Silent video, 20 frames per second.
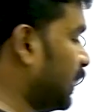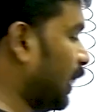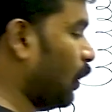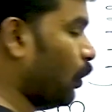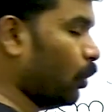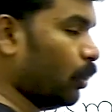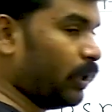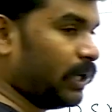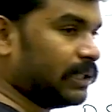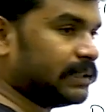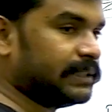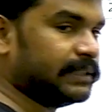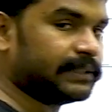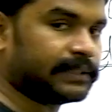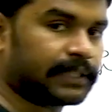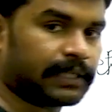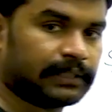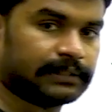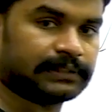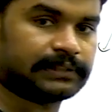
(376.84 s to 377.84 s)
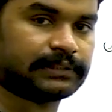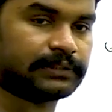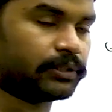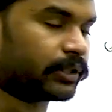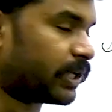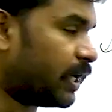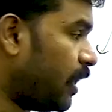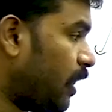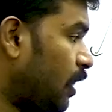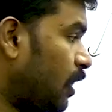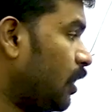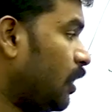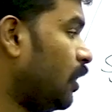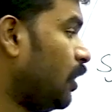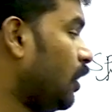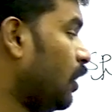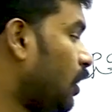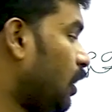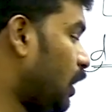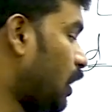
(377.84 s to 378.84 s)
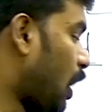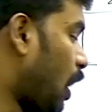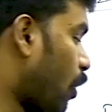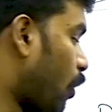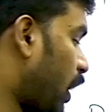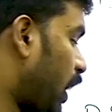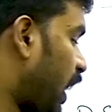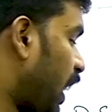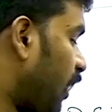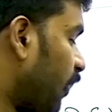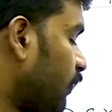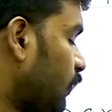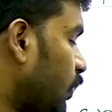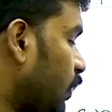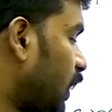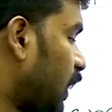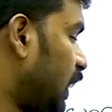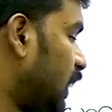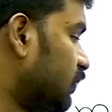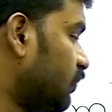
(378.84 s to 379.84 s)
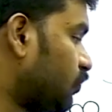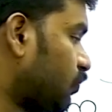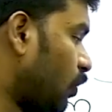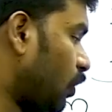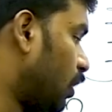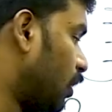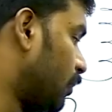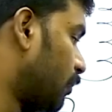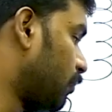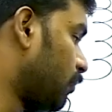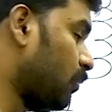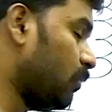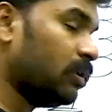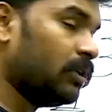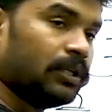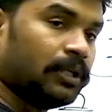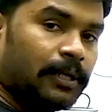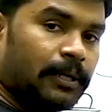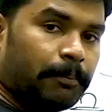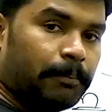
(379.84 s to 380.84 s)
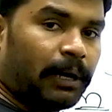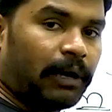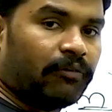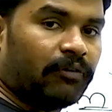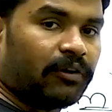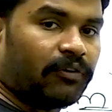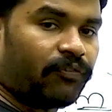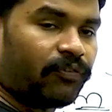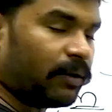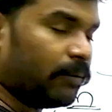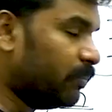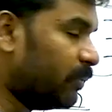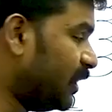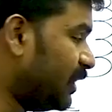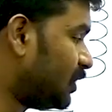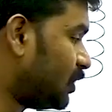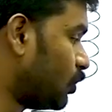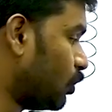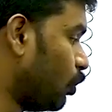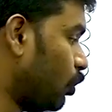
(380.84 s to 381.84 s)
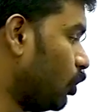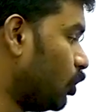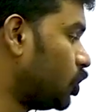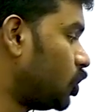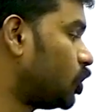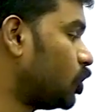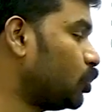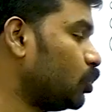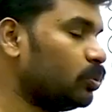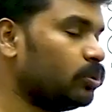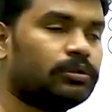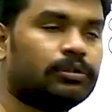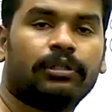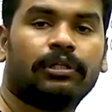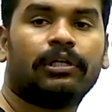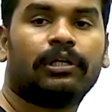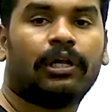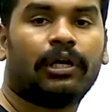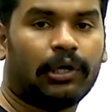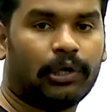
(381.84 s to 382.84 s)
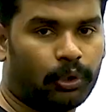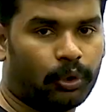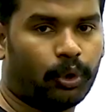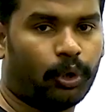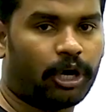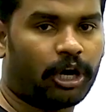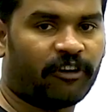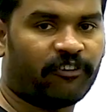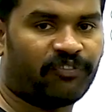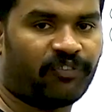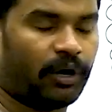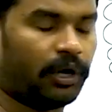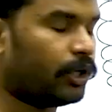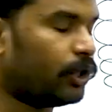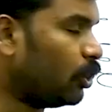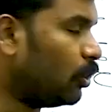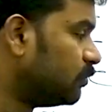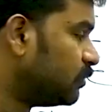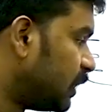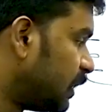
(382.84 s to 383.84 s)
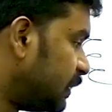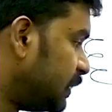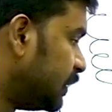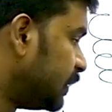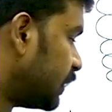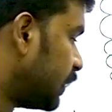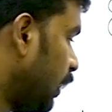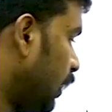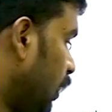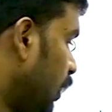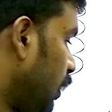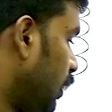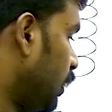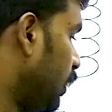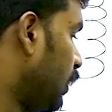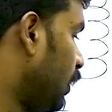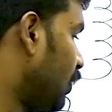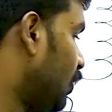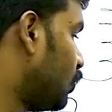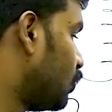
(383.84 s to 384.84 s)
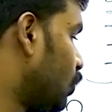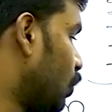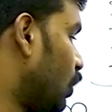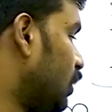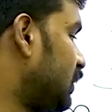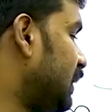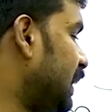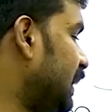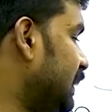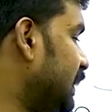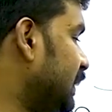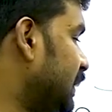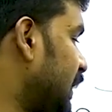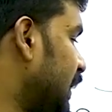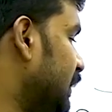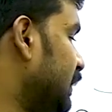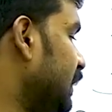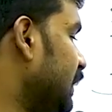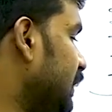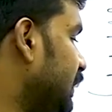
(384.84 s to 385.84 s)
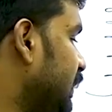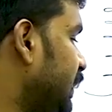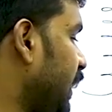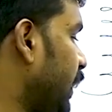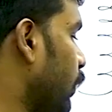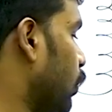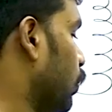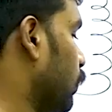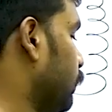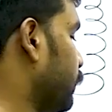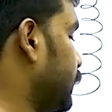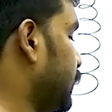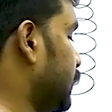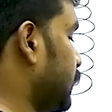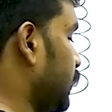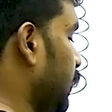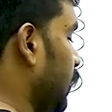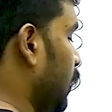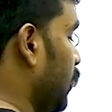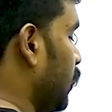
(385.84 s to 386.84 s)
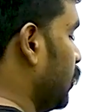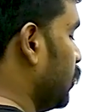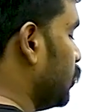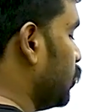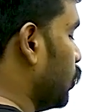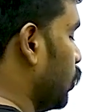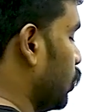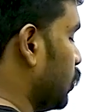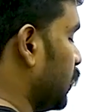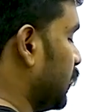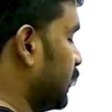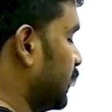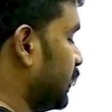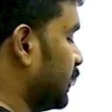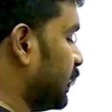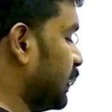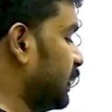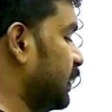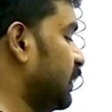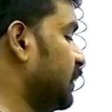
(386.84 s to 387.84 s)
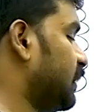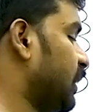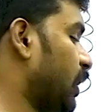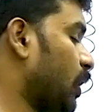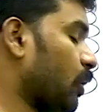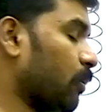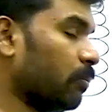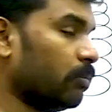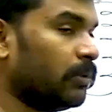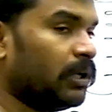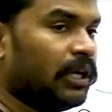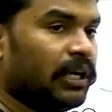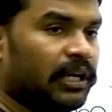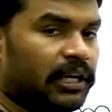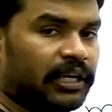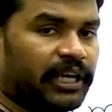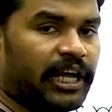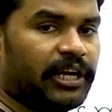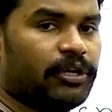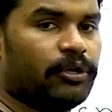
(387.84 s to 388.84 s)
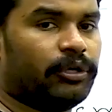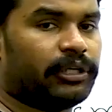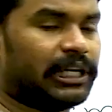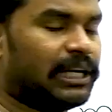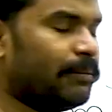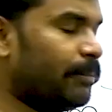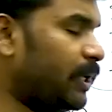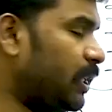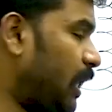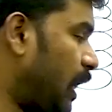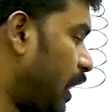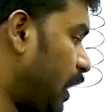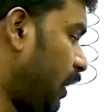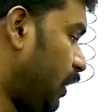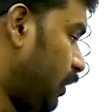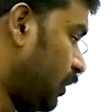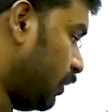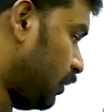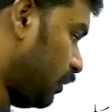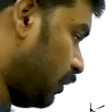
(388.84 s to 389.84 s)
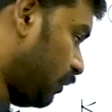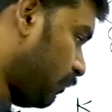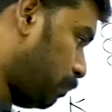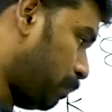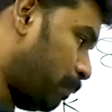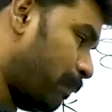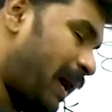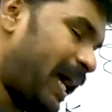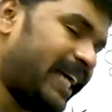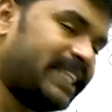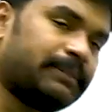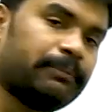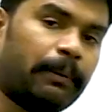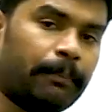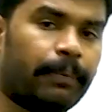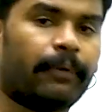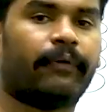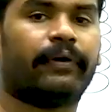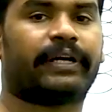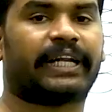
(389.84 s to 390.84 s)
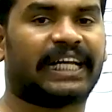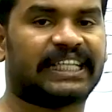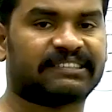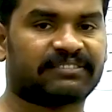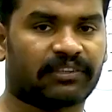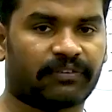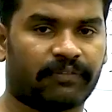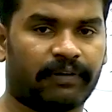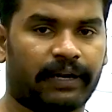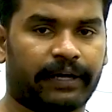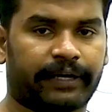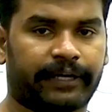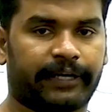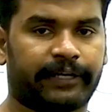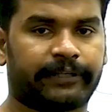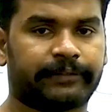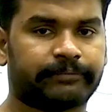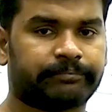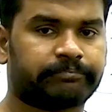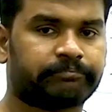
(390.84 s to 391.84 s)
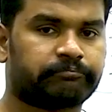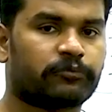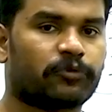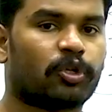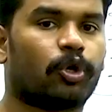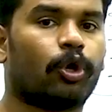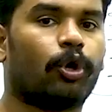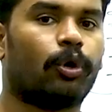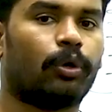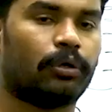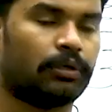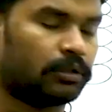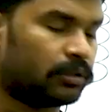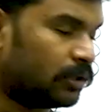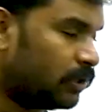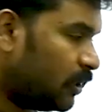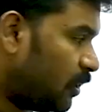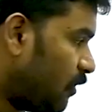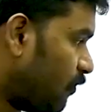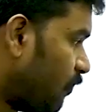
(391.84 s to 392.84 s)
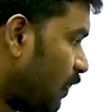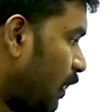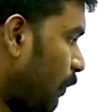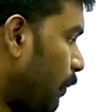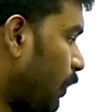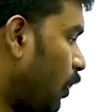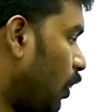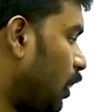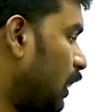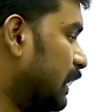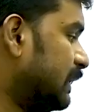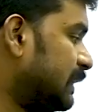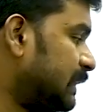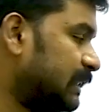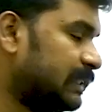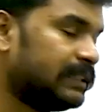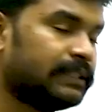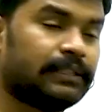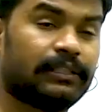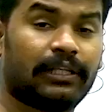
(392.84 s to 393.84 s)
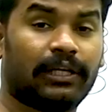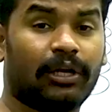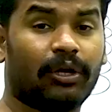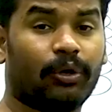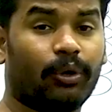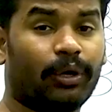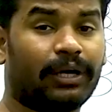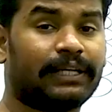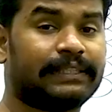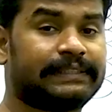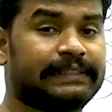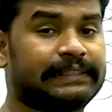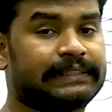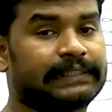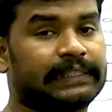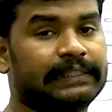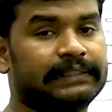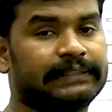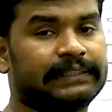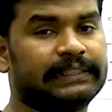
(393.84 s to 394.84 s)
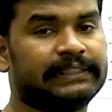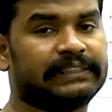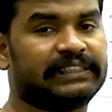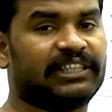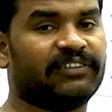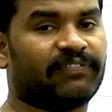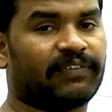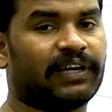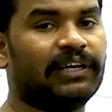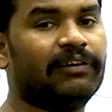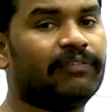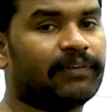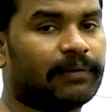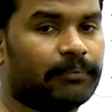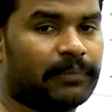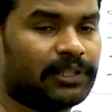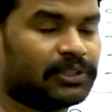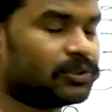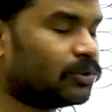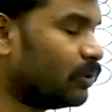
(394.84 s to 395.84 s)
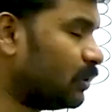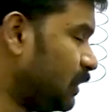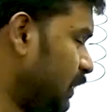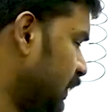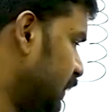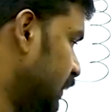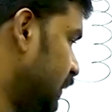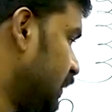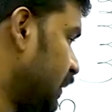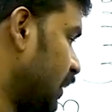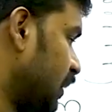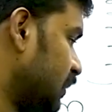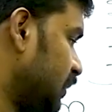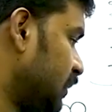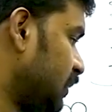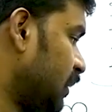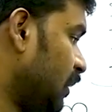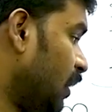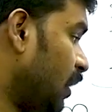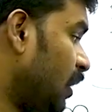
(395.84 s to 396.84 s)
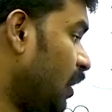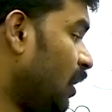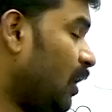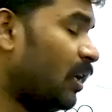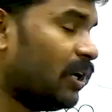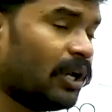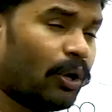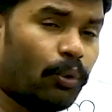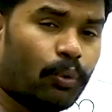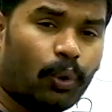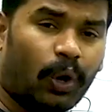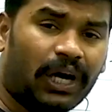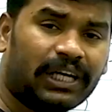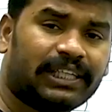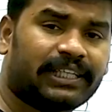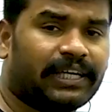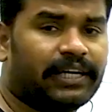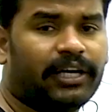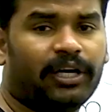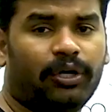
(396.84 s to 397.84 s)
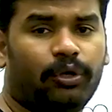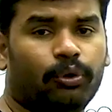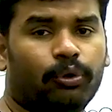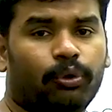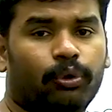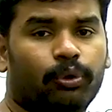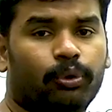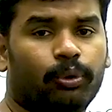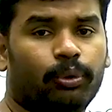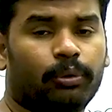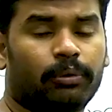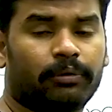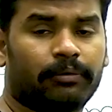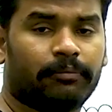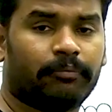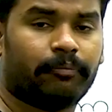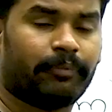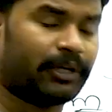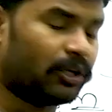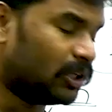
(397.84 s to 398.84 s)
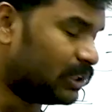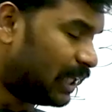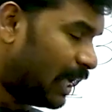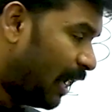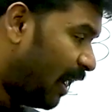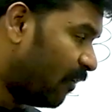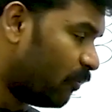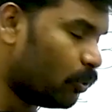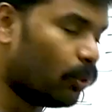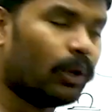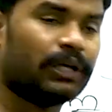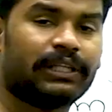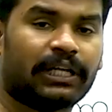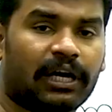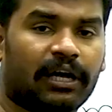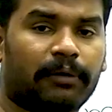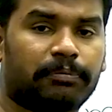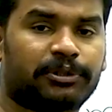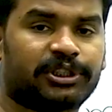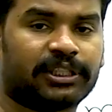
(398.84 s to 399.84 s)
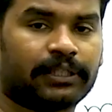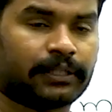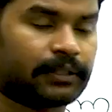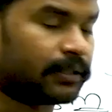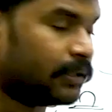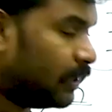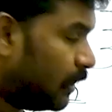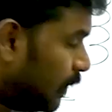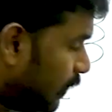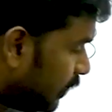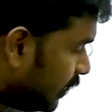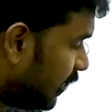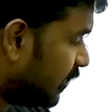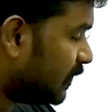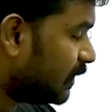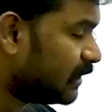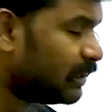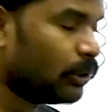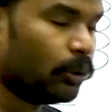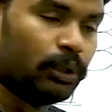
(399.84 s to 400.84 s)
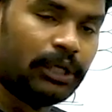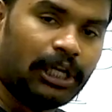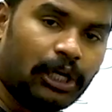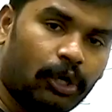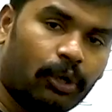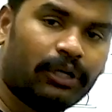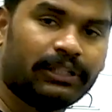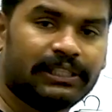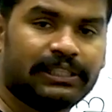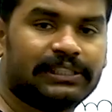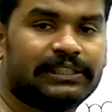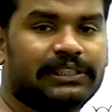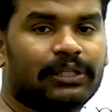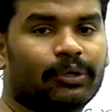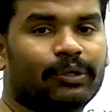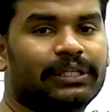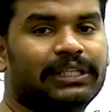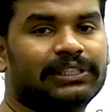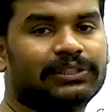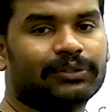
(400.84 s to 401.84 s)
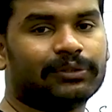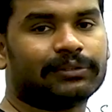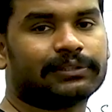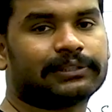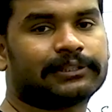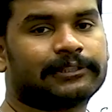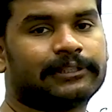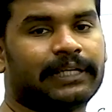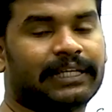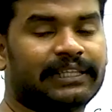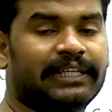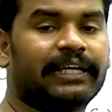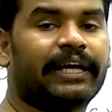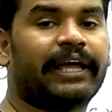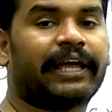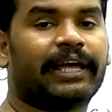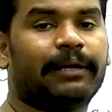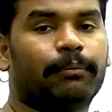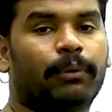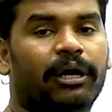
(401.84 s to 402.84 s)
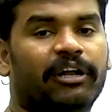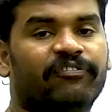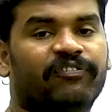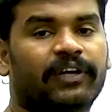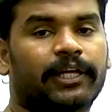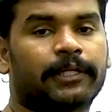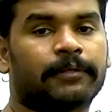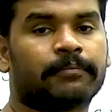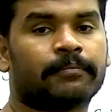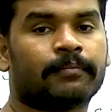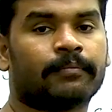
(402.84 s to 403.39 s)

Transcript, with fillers: is the load resistance okay now I have to transform power from this source to load of 40 ohms resistor source resistance is 10 ohms source resistance is 10 ohms. can you tell me that maximum power transfer will occur no. Why? Because the load resistance is different from the source resistance. Now what can I do? Because I have no other option. This is the only load, this is the only source. Nothing I can modify.